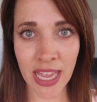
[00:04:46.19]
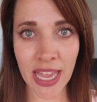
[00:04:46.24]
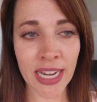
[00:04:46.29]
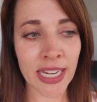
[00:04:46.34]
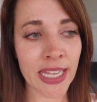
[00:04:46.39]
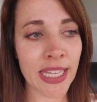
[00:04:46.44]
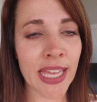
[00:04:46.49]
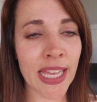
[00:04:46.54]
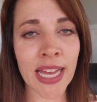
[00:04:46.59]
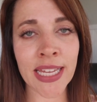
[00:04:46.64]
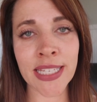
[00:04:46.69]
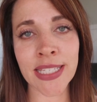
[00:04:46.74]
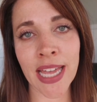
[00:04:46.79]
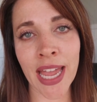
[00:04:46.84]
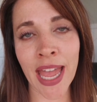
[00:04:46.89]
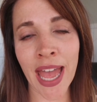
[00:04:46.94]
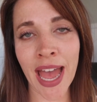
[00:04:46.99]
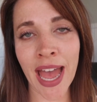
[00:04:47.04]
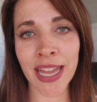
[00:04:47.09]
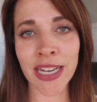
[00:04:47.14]
And yes, I
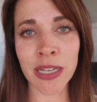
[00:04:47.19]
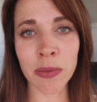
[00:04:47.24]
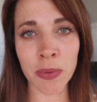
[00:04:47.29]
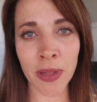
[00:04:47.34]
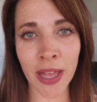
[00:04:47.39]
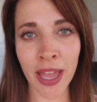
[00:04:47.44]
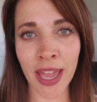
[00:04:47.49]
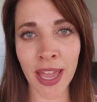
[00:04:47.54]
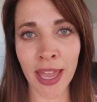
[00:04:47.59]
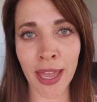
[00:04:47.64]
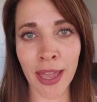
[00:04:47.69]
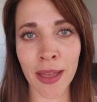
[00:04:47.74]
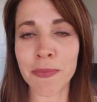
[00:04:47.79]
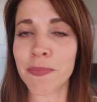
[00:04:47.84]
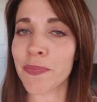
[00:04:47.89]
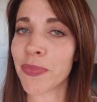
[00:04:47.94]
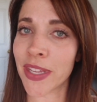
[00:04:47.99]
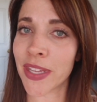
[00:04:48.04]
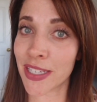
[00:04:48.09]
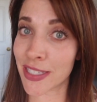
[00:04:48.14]
had to
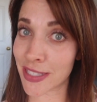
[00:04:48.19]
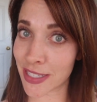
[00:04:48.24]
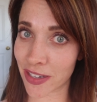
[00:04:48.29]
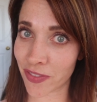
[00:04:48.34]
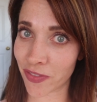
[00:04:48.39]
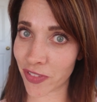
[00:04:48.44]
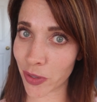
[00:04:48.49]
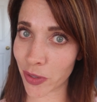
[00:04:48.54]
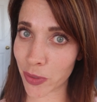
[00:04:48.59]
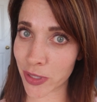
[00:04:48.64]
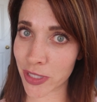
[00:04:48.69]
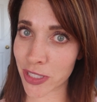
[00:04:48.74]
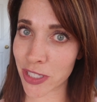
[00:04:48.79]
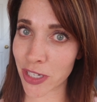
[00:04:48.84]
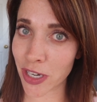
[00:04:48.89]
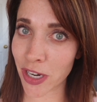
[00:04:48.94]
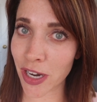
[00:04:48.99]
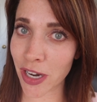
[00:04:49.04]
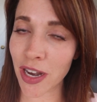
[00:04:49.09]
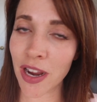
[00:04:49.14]
pay this
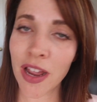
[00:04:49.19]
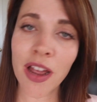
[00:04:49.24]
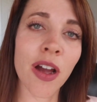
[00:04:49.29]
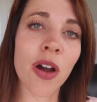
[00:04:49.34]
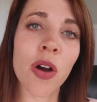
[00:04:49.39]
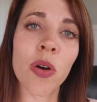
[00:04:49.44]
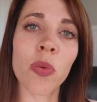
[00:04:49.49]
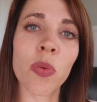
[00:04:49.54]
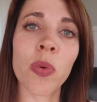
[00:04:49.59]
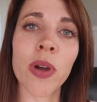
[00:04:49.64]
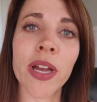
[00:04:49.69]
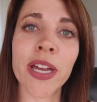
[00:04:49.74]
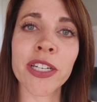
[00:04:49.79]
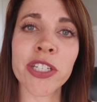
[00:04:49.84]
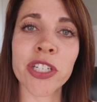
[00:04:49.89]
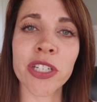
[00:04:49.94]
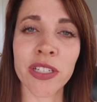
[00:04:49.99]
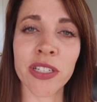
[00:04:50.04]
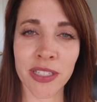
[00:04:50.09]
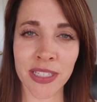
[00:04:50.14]
influencer,
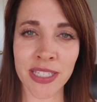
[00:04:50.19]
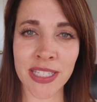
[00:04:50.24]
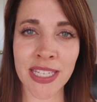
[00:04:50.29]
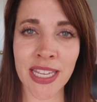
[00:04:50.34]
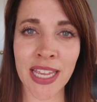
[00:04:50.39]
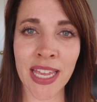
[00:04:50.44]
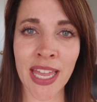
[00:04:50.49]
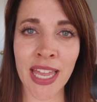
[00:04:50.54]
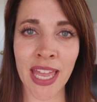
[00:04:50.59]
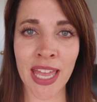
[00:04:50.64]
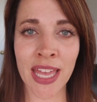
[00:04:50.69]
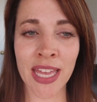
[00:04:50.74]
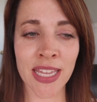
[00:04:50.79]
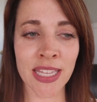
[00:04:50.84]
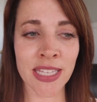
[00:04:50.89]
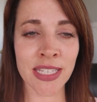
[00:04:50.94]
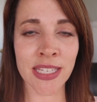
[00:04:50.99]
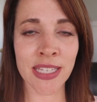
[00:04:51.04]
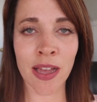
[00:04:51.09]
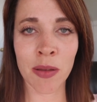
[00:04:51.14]
which you'll see
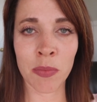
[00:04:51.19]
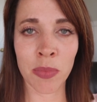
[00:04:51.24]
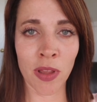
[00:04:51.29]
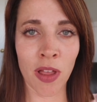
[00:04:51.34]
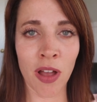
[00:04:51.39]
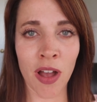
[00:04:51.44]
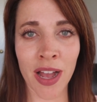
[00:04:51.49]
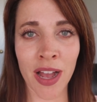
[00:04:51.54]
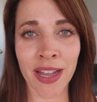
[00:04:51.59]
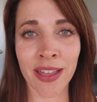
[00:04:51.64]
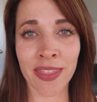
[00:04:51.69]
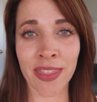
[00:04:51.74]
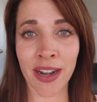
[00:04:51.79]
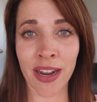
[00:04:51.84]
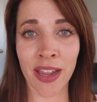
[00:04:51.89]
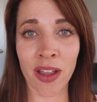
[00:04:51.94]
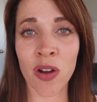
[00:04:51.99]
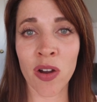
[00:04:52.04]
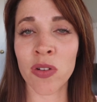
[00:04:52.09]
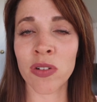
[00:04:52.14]
is a blog that
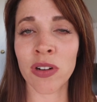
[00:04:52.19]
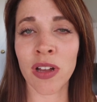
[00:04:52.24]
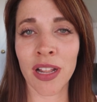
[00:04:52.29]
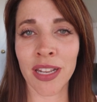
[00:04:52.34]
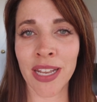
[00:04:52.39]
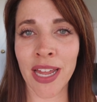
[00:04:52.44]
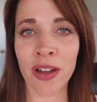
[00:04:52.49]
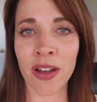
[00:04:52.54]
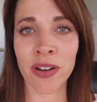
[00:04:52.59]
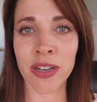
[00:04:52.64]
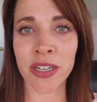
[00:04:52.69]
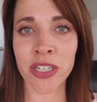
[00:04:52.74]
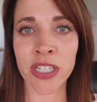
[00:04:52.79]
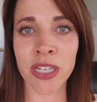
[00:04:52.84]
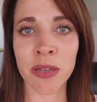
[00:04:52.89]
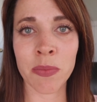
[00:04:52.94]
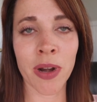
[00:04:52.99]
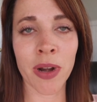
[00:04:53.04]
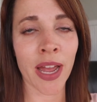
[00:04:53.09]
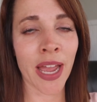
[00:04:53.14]
I own called How Does
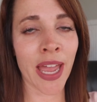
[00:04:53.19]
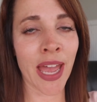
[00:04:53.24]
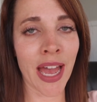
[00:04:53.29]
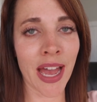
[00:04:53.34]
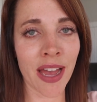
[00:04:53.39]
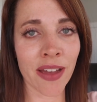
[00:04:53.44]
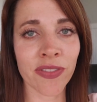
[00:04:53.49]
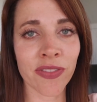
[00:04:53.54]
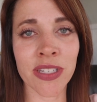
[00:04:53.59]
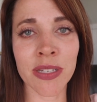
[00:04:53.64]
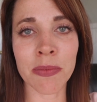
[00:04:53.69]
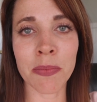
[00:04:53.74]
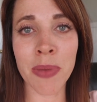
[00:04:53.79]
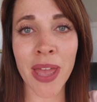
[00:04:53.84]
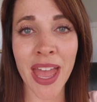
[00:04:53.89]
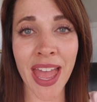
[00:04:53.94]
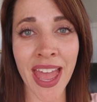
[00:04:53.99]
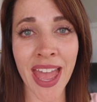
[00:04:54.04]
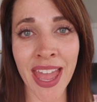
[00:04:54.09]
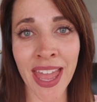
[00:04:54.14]
She, but I have to
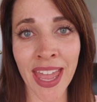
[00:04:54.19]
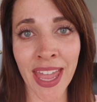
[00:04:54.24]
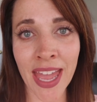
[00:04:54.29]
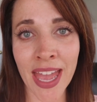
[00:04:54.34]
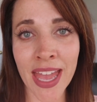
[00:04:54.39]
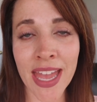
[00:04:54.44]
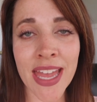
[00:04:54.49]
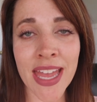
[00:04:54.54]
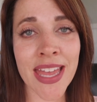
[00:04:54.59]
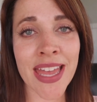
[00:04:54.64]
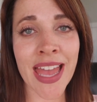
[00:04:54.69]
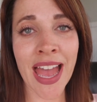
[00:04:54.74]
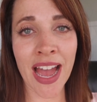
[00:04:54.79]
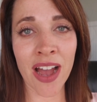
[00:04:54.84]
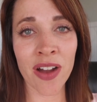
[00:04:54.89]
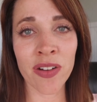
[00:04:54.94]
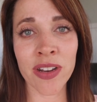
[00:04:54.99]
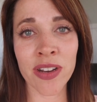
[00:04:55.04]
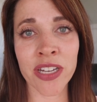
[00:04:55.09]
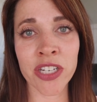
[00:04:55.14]
pay
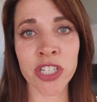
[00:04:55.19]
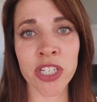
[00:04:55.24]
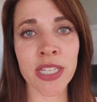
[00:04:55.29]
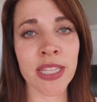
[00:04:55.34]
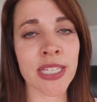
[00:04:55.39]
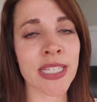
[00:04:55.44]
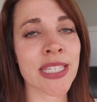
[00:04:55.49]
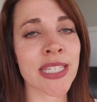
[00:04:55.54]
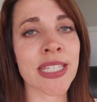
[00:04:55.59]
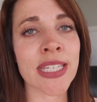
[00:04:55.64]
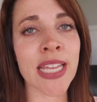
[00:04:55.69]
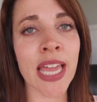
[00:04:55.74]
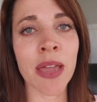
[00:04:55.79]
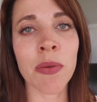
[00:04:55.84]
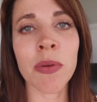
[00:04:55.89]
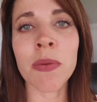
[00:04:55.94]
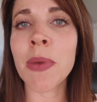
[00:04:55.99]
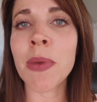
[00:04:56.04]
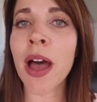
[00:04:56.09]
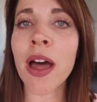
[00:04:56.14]
How Does She the
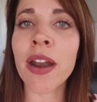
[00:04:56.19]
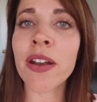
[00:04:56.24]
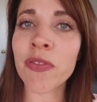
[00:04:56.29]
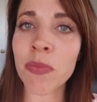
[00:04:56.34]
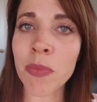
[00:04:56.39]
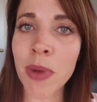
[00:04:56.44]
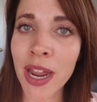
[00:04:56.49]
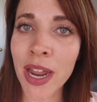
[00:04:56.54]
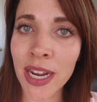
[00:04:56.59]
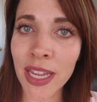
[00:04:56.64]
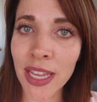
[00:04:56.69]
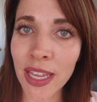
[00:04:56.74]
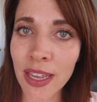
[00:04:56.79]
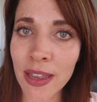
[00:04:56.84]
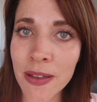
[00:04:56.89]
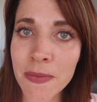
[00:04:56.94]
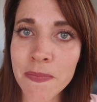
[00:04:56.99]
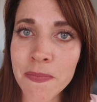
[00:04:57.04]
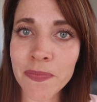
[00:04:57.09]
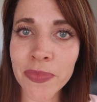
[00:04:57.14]
same amount of
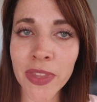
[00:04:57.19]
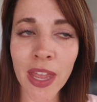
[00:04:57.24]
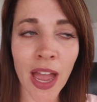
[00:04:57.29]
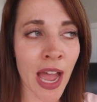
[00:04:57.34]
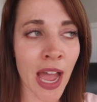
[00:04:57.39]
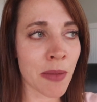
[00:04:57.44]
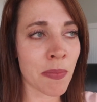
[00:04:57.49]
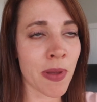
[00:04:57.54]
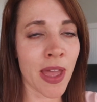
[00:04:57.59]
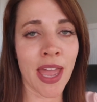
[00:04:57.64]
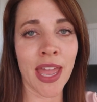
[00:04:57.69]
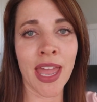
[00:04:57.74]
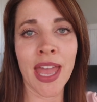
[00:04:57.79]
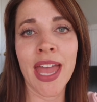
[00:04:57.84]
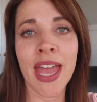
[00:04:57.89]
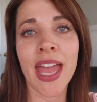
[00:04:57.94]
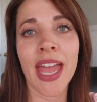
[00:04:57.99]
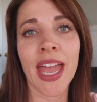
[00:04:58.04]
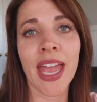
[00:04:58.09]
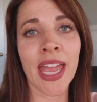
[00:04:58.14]
money that I pay
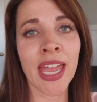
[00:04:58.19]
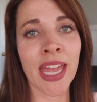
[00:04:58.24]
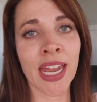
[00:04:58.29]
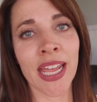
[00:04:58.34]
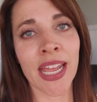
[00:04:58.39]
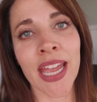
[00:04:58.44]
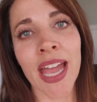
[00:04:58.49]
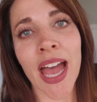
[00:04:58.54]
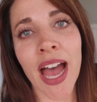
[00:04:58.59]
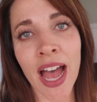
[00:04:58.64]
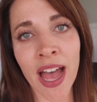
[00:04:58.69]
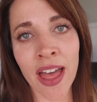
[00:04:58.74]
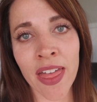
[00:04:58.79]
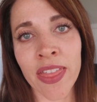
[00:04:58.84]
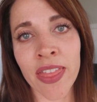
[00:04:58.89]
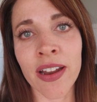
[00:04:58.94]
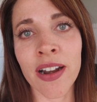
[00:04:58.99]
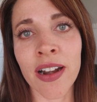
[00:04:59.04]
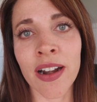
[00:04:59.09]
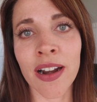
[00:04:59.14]
any
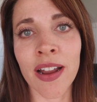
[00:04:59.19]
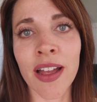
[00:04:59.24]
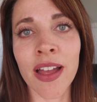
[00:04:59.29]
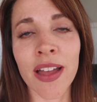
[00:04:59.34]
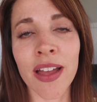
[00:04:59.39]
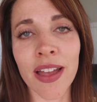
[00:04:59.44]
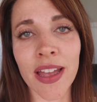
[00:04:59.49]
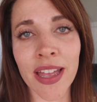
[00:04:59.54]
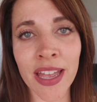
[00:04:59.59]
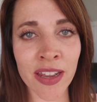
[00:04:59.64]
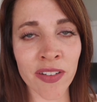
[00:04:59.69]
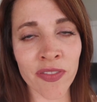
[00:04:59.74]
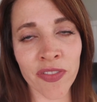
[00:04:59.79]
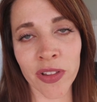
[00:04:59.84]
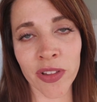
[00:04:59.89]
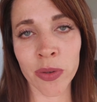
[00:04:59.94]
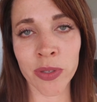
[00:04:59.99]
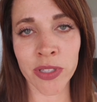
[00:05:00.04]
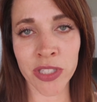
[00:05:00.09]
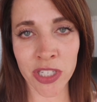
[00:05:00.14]
other
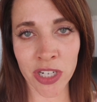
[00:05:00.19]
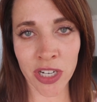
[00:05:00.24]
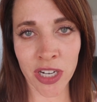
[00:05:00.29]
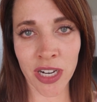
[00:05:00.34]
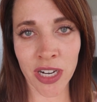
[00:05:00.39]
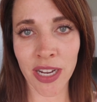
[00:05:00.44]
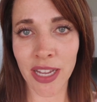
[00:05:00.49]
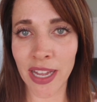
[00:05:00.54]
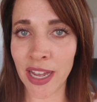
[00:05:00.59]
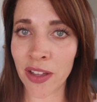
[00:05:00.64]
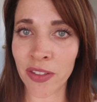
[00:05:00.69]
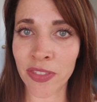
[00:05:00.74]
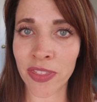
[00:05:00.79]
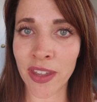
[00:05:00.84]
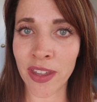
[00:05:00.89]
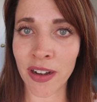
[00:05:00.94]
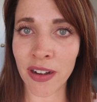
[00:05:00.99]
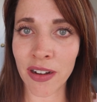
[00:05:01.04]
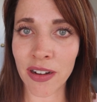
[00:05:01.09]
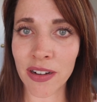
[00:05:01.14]
influencer out
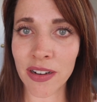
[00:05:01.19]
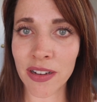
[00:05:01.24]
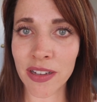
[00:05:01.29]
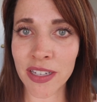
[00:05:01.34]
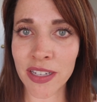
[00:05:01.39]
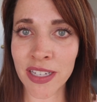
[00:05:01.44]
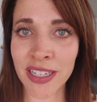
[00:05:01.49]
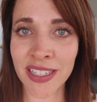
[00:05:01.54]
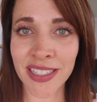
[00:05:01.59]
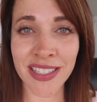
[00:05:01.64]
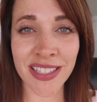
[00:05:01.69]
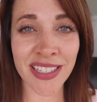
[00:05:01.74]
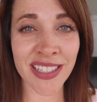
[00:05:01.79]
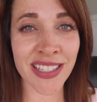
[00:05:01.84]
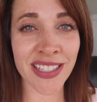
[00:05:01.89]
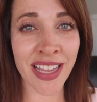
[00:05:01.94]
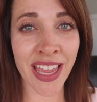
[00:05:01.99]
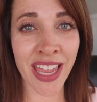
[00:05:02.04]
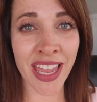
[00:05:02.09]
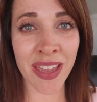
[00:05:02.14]
there. It's the
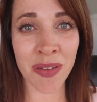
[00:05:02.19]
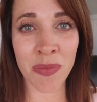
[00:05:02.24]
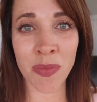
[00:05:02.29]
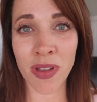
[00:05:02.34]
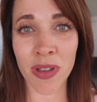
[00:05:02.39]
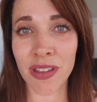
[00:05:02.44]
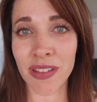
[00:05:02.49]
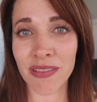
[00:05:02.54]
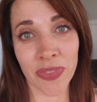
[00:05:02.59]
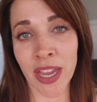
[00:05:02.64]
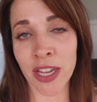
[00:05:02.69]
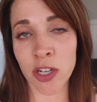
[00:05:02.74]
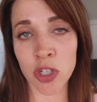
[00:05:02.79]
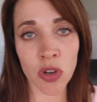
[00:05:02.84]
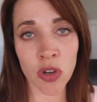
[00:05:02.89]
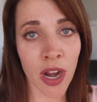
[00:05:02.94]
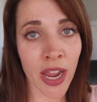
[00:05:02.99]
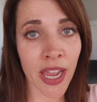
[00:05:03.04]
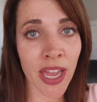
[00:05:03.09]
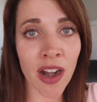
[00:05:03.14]
same. I
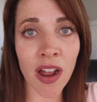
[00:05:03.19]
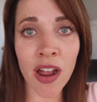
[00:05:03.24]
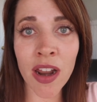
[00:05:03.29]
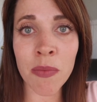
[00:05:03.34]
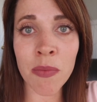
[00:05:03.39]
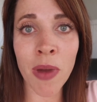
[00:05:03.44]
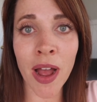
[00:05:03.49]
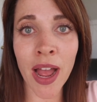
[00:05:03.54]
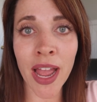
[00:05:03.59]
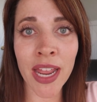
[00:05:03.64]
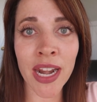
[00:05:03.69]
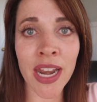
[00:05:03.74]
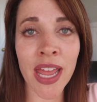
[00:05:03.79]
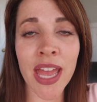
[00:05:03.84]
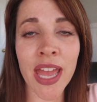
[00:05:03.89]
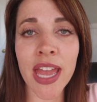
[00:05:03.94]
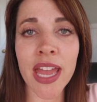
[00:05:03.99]
try it on mine.